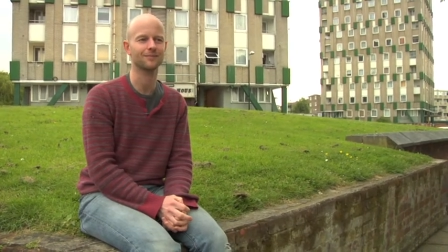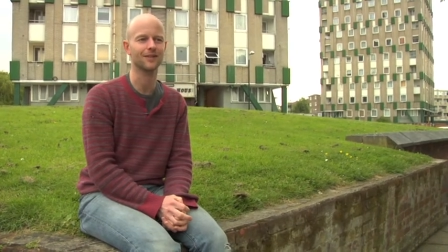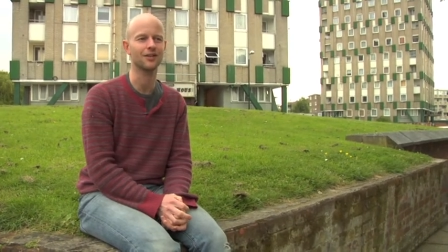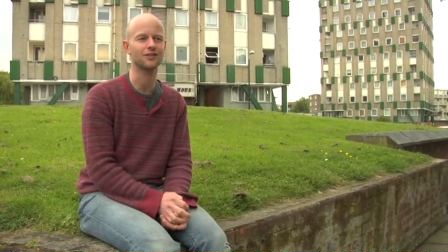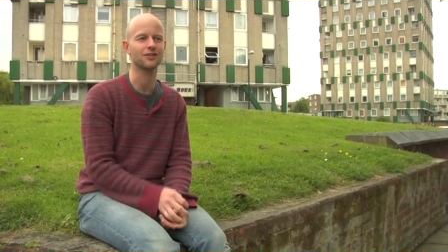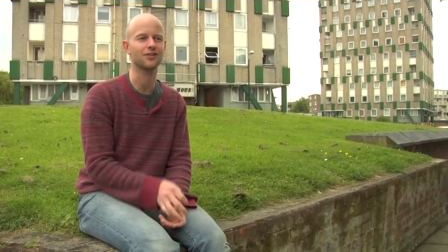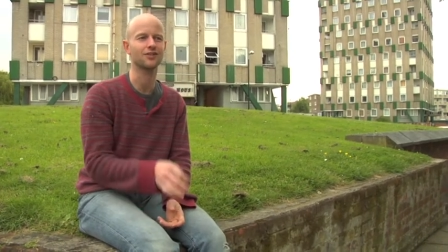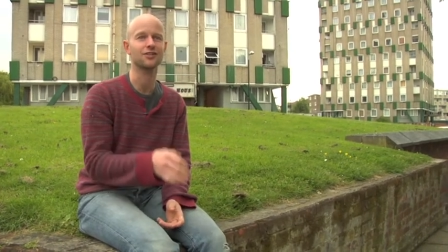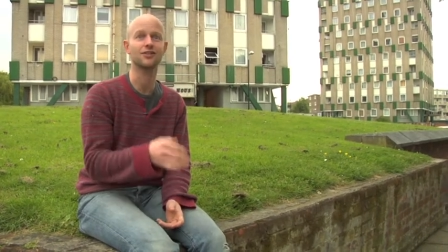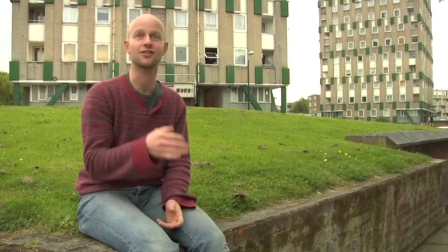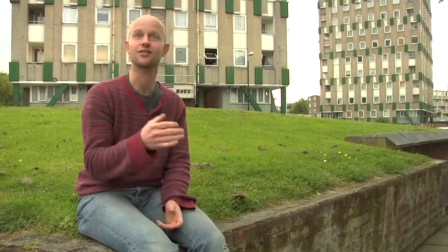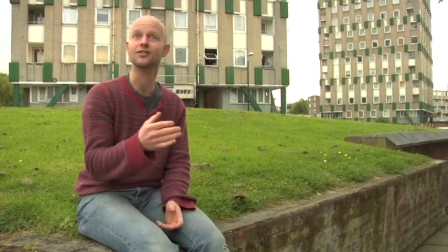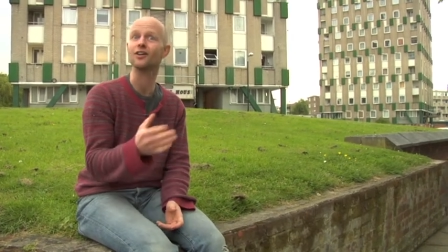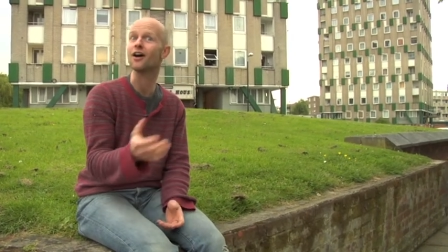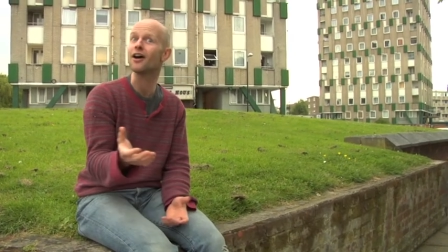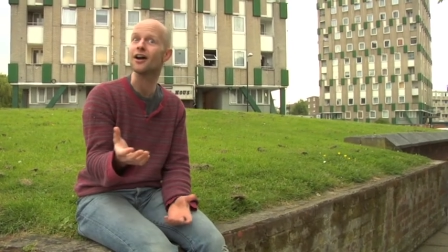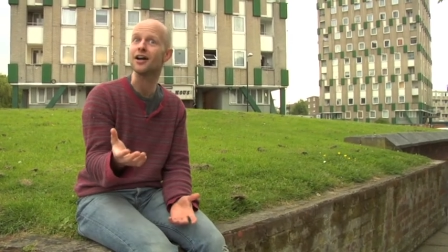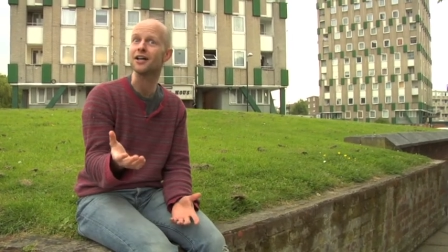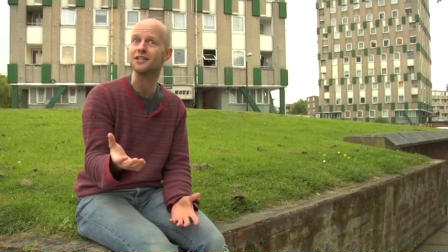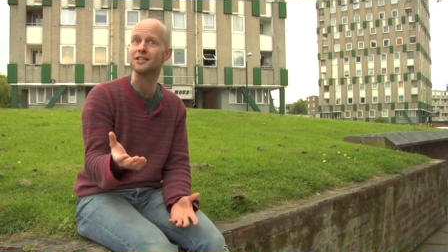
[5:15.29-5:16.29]
as a
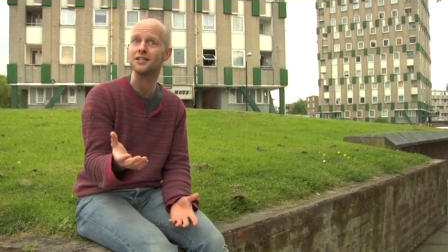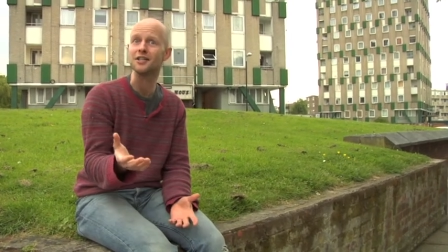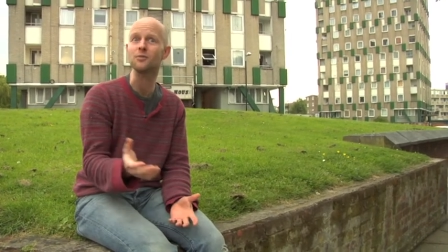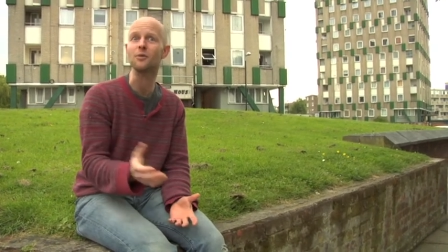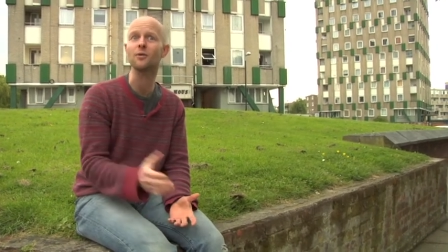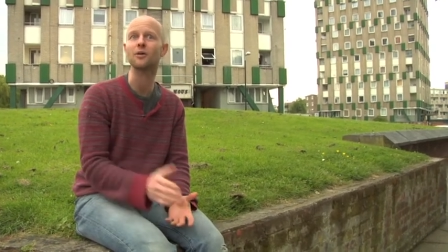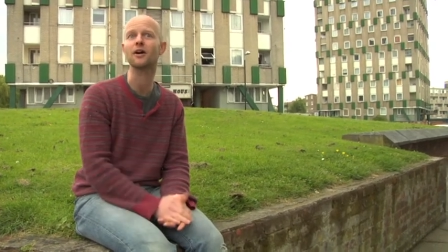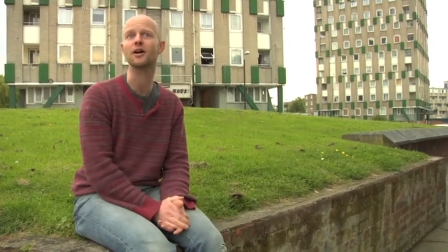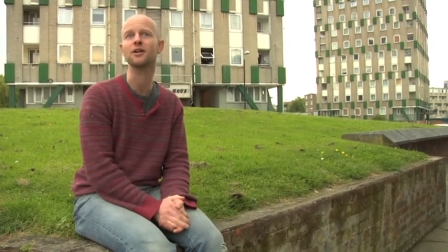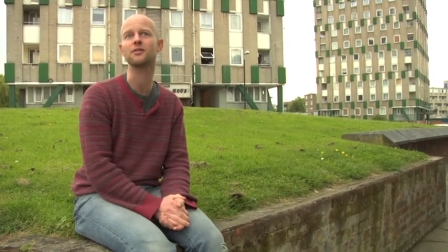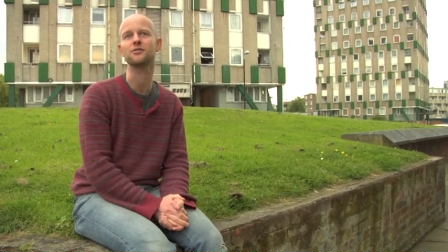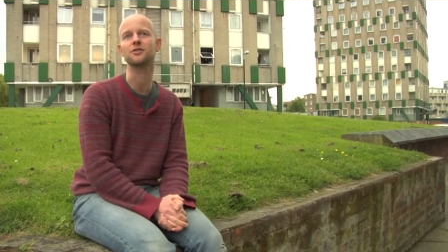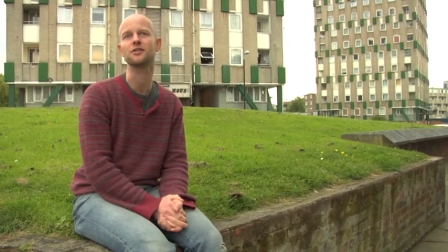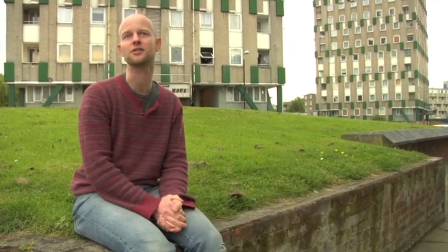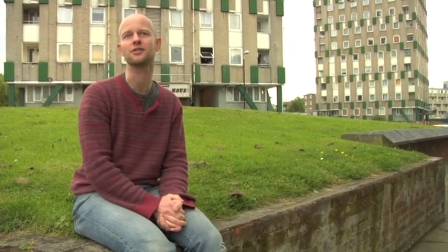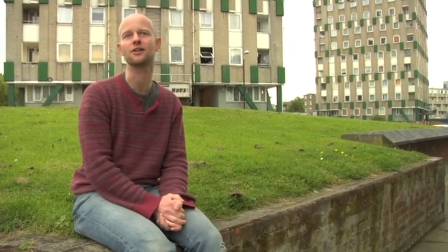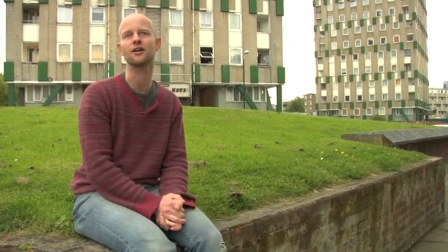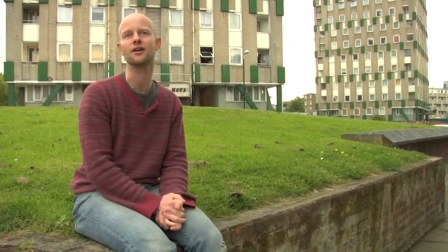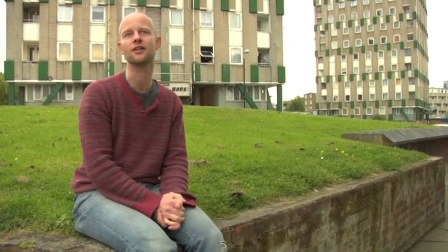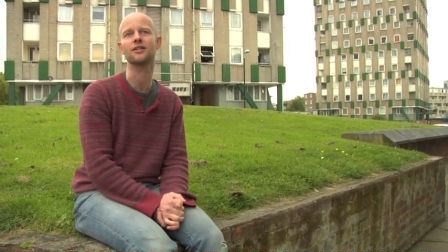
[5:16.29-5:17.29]
society, what kind of
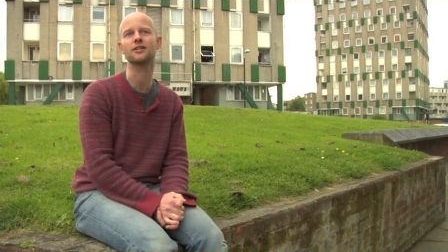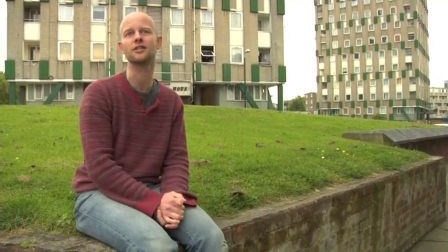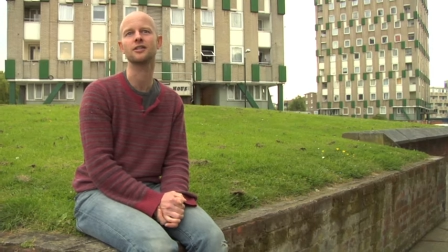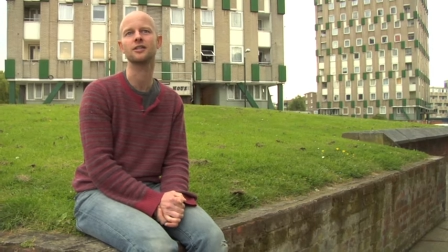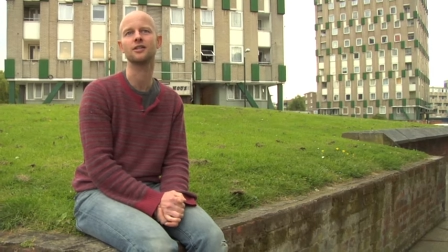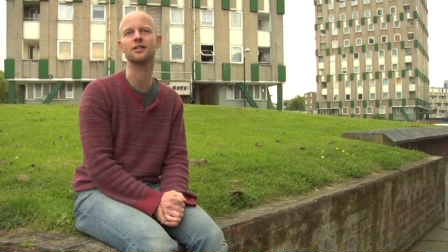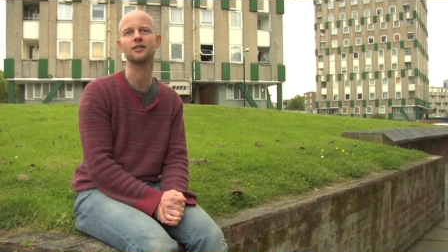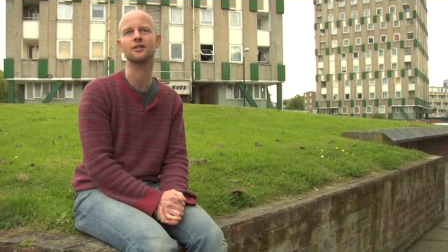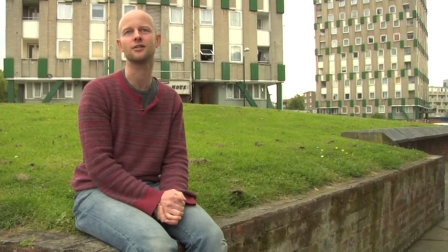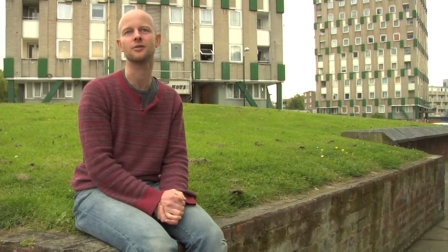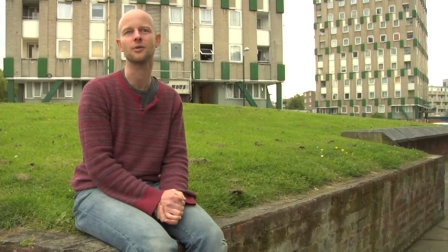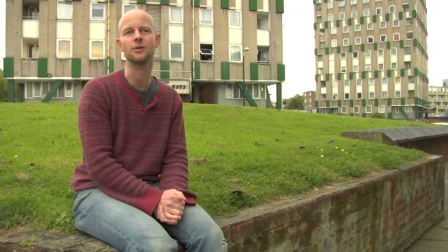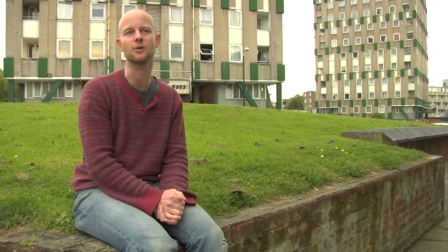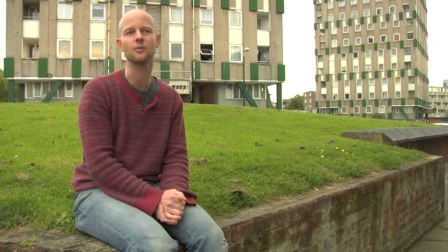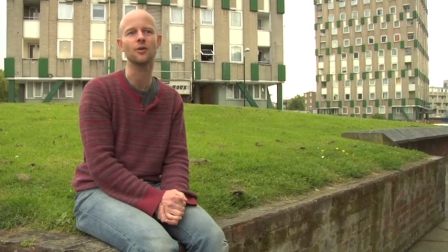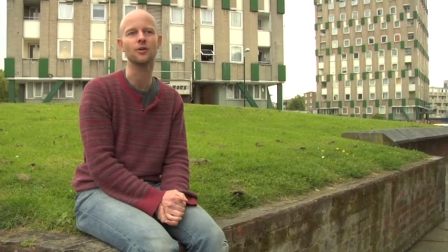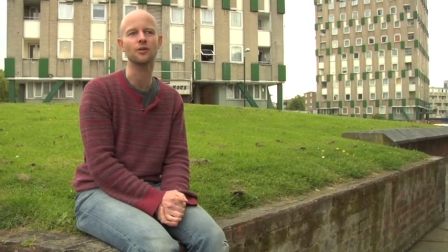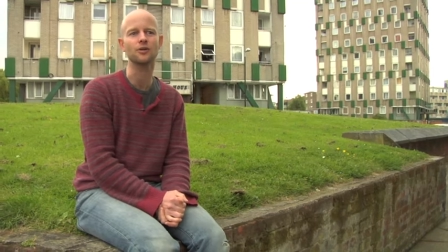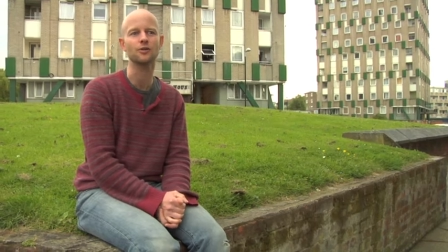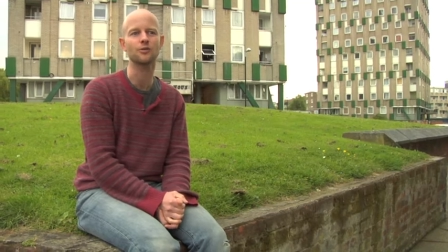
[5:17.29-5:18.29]
society do we
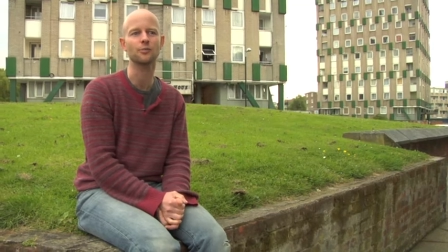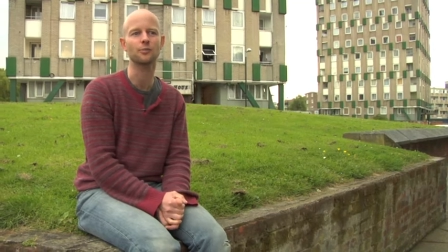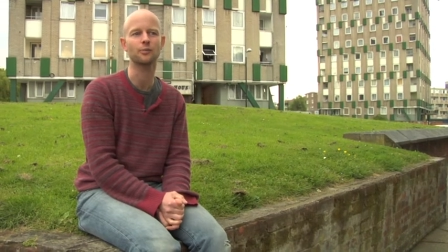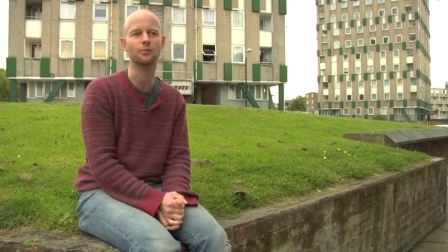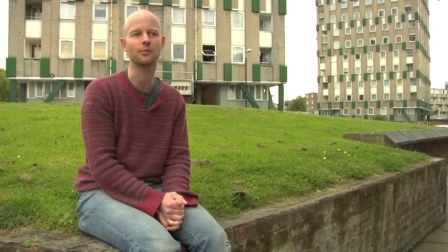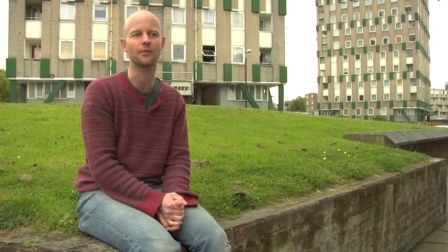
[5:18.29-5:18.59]
want?